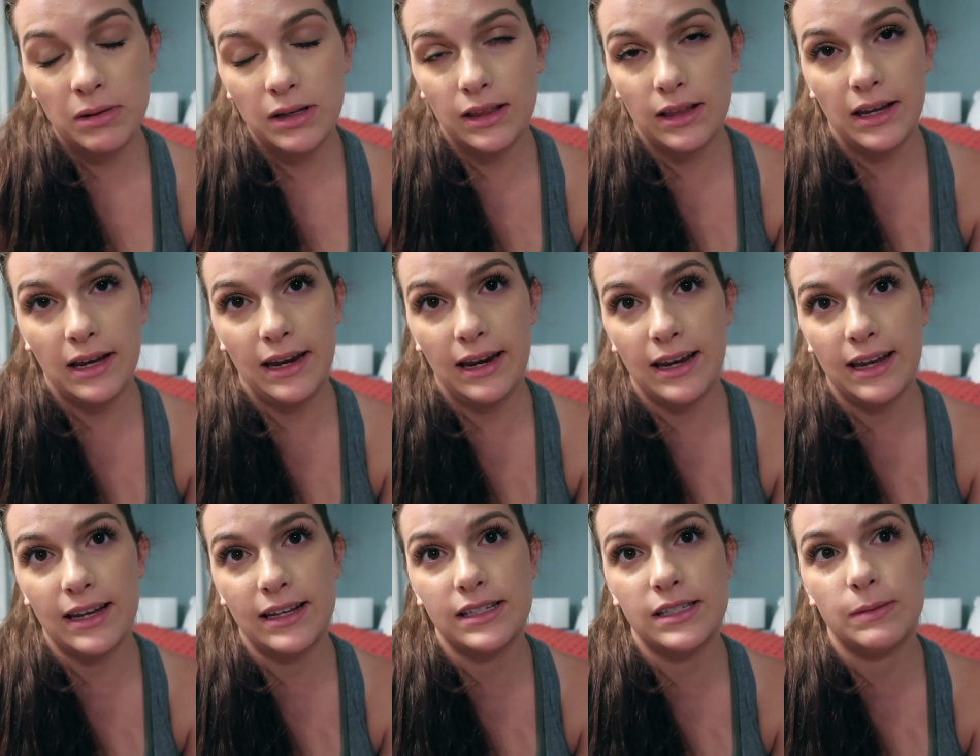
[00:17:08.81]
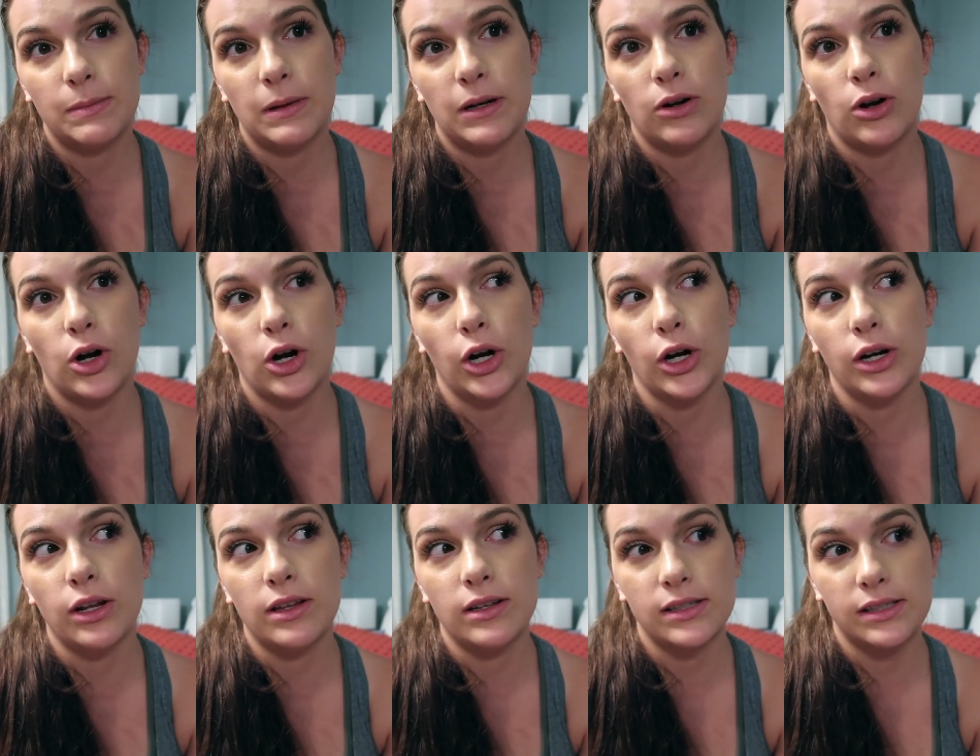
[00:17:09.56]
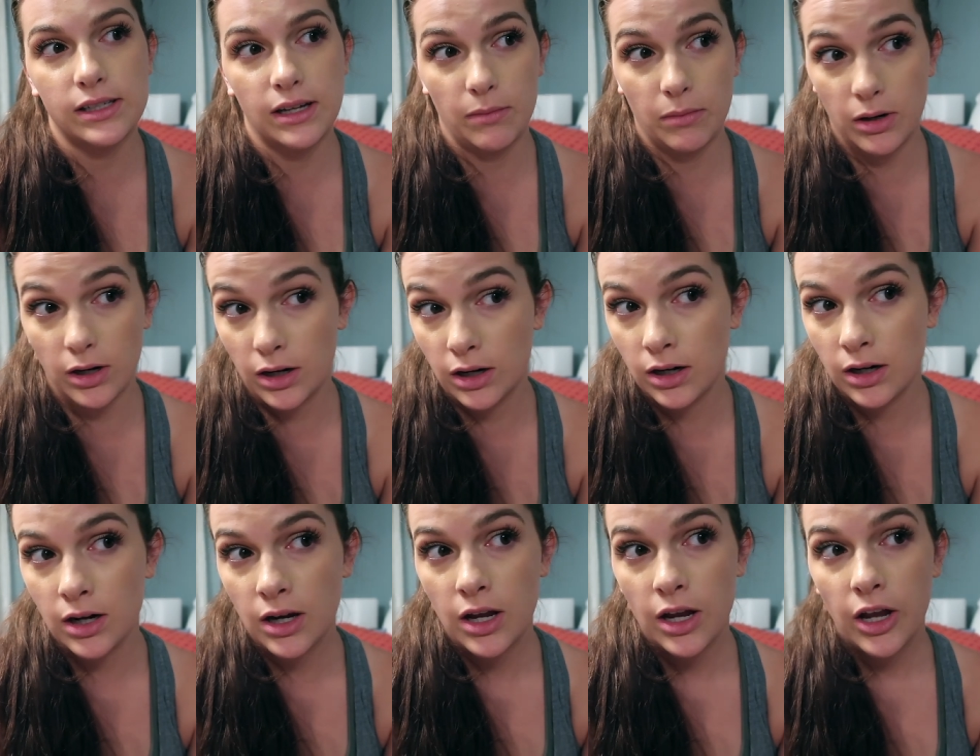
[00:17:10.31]
But like it's been hard this summer
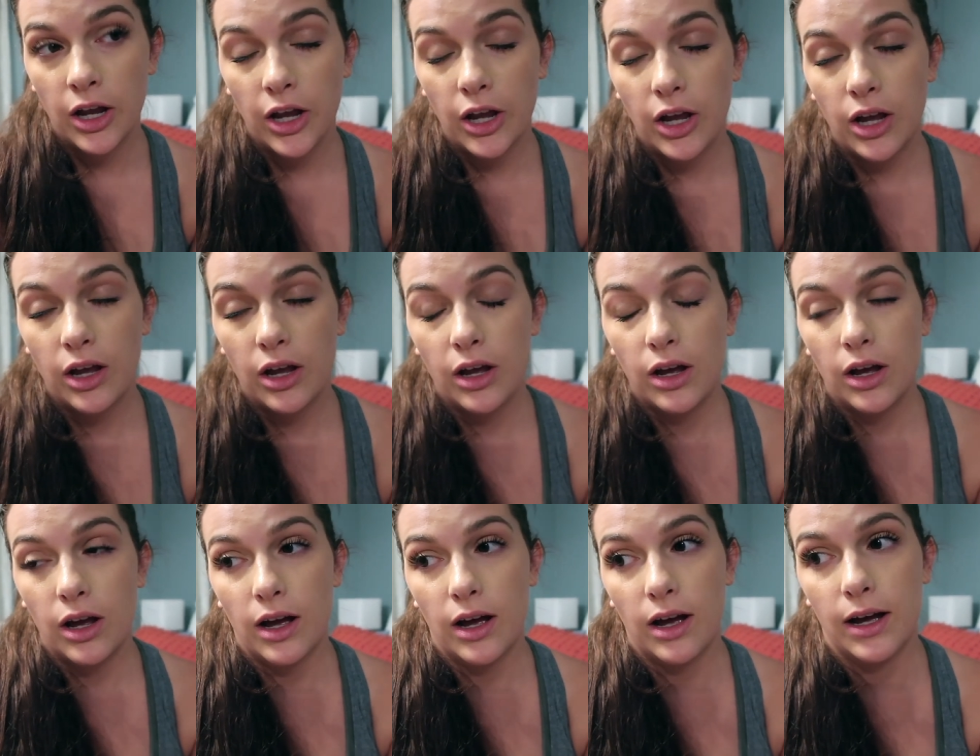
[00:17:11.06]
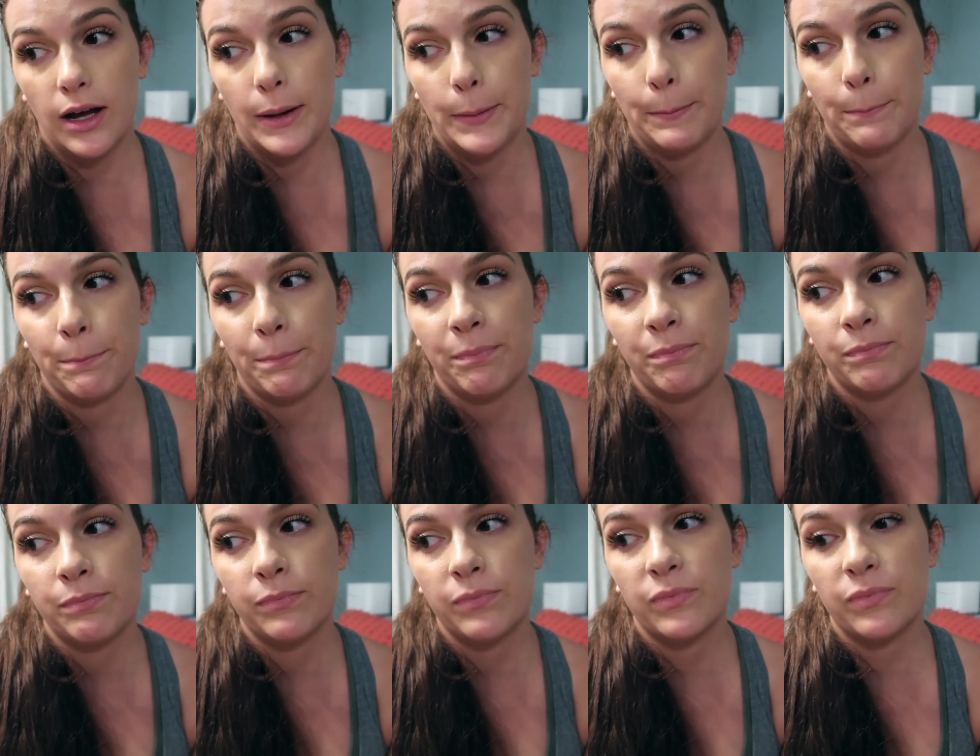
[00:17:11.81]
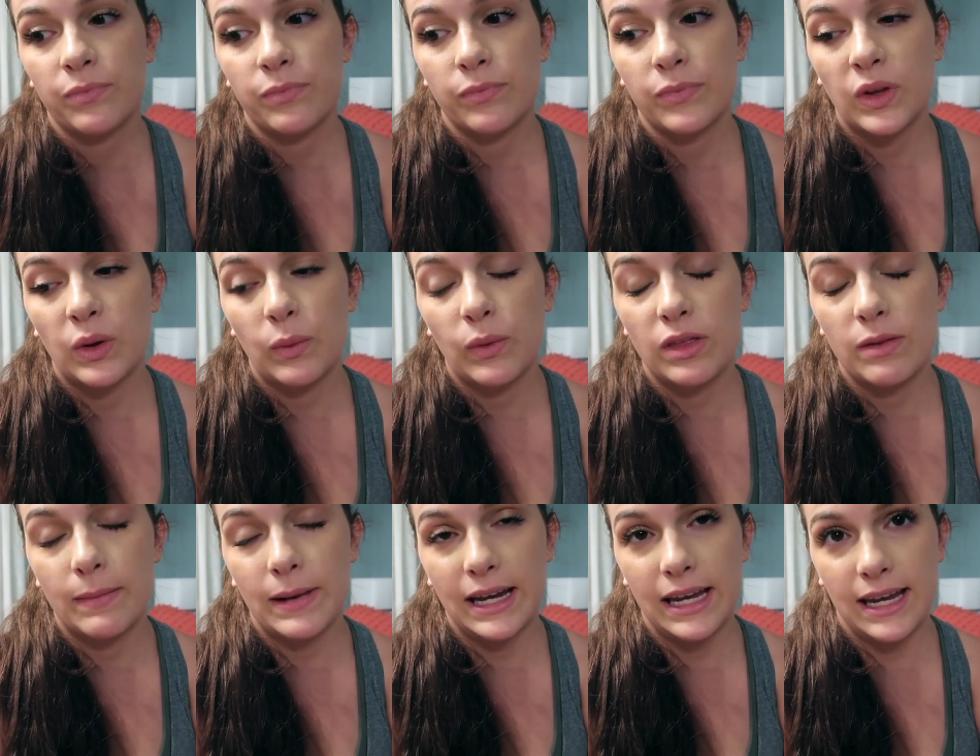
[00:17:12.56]
um,
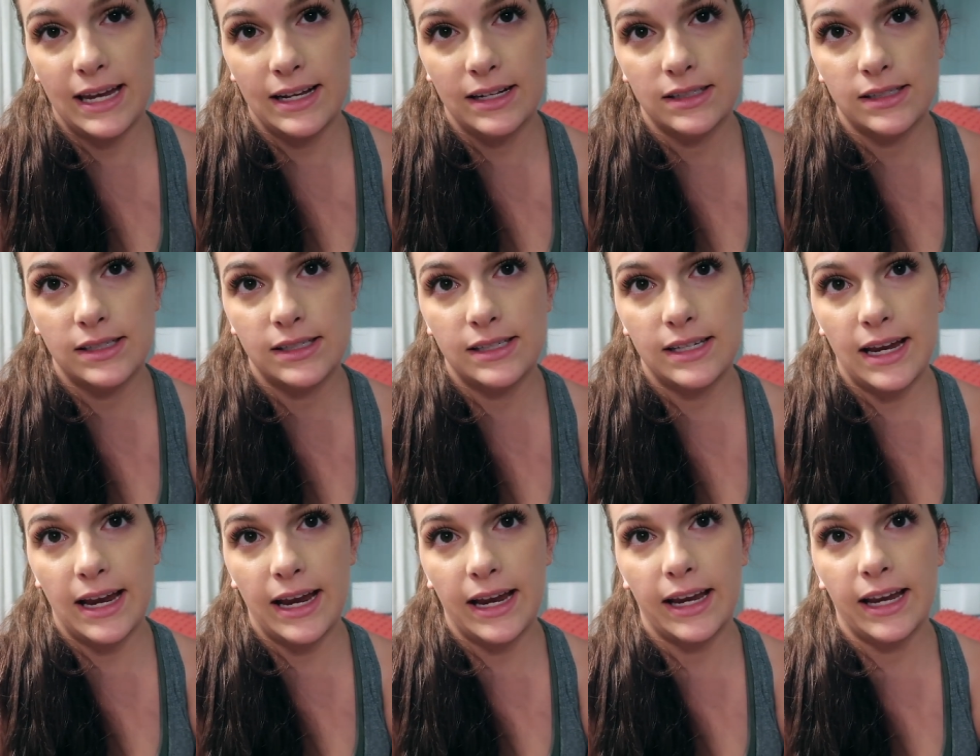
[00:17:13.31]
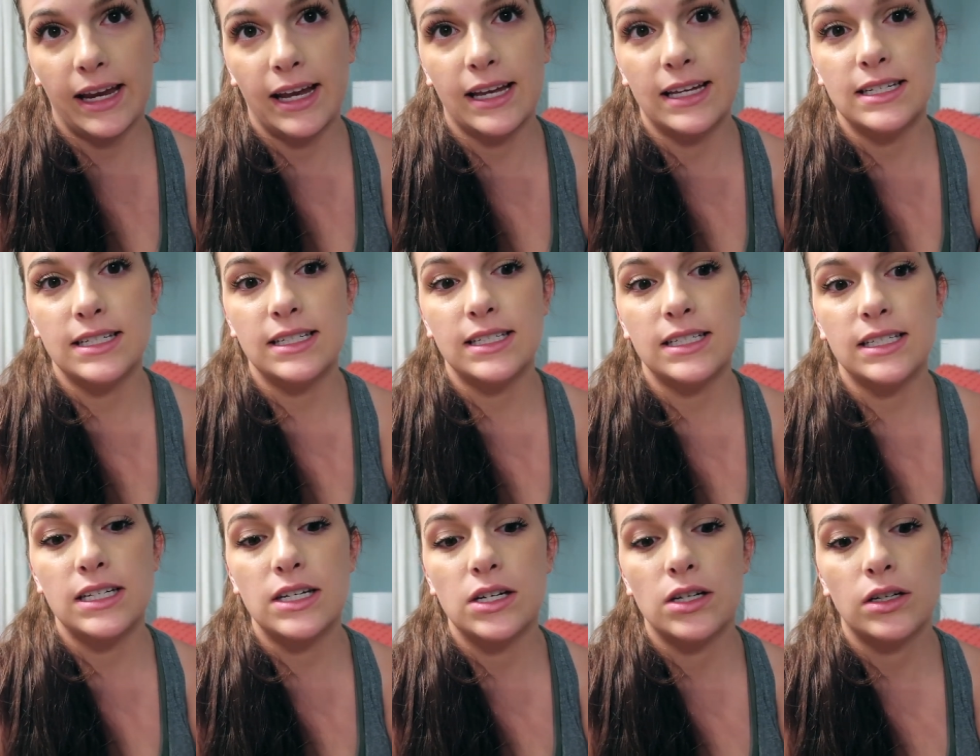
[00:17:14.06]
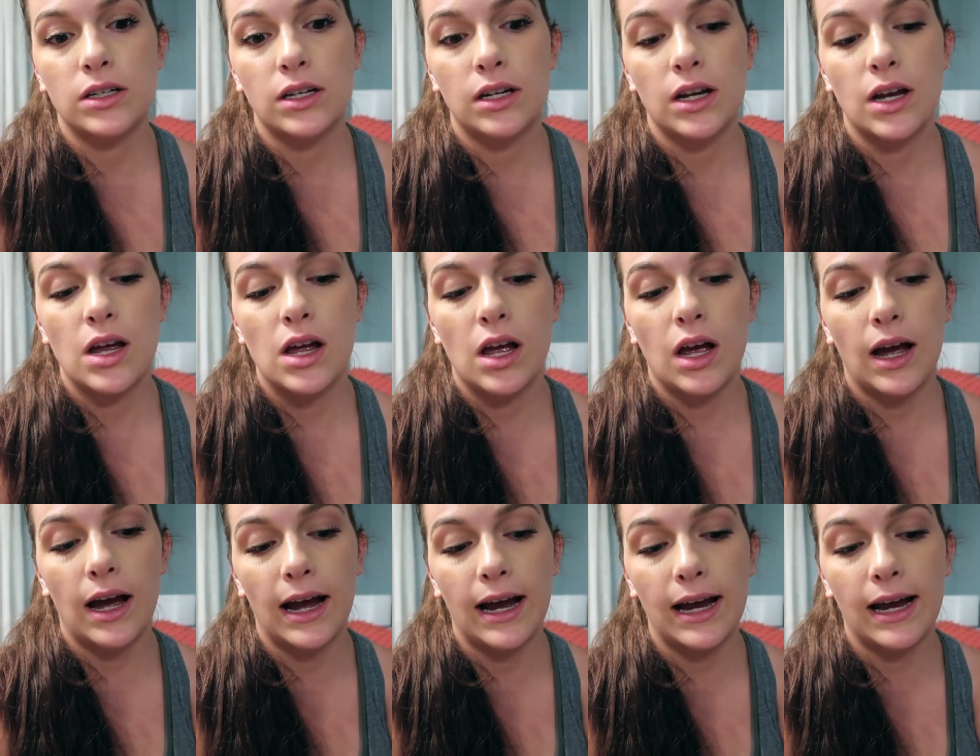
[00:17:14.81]
with my kids, and
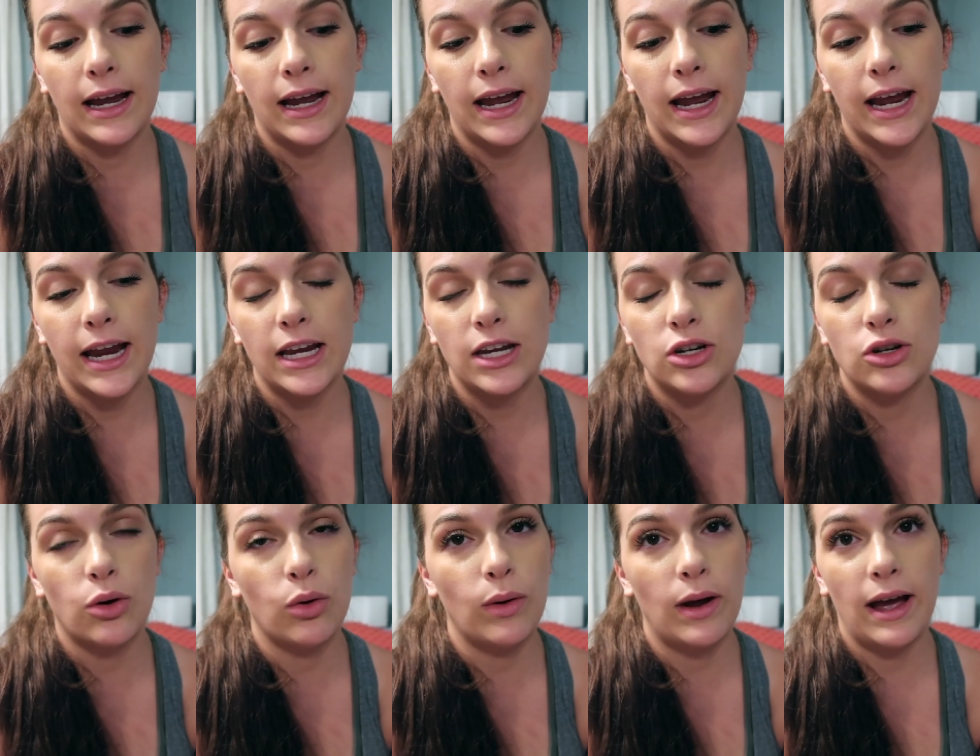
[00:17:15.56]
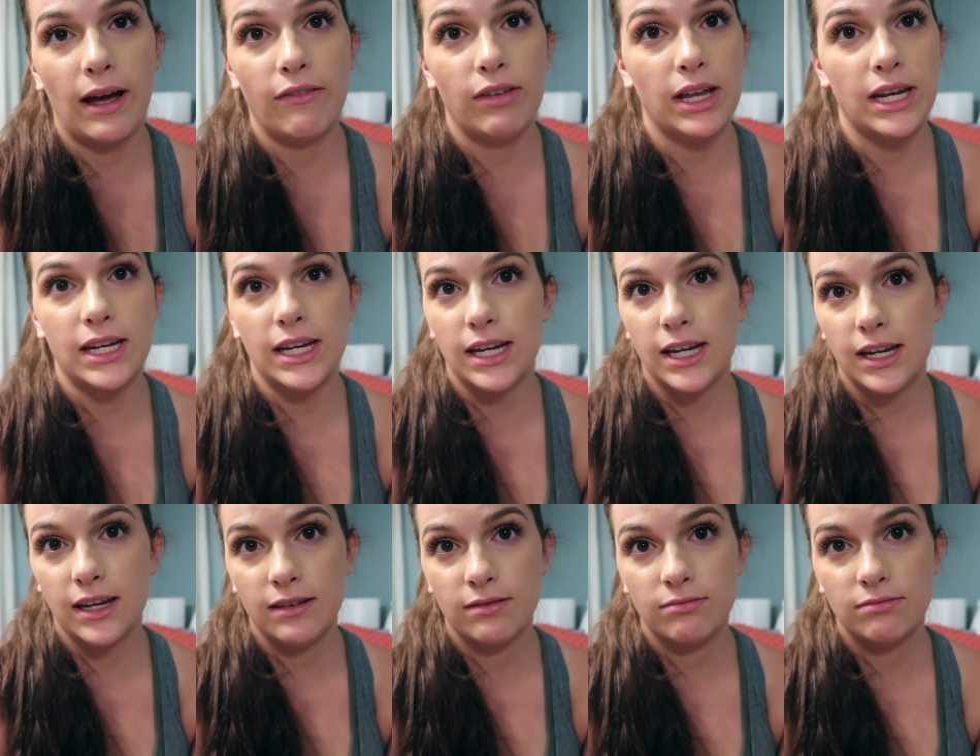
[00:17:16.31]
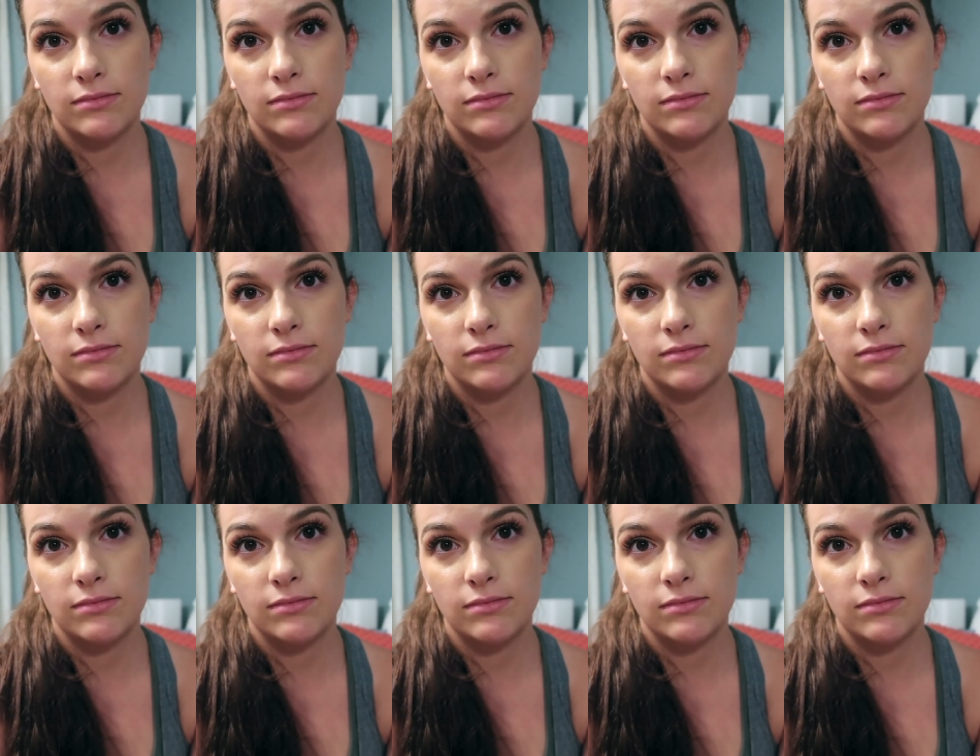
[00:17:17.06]
I don't have any